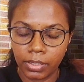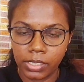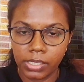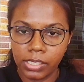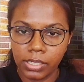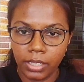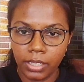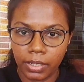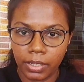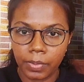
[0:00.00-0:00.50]

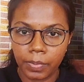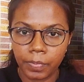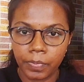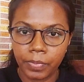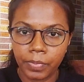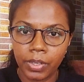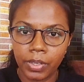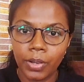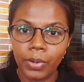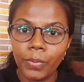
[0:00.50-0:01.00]
isn't it?
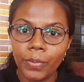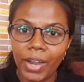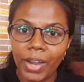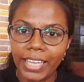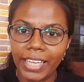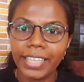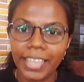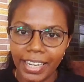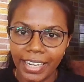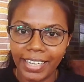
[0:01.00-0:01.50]

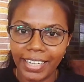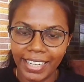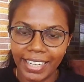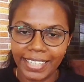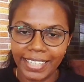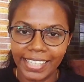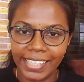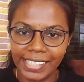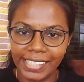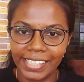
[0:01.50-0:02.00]
Why they are
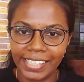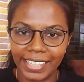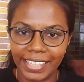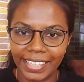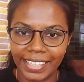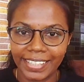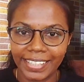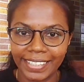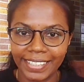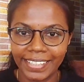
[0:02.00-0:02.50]
conducting
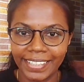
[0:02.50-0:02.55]
GD?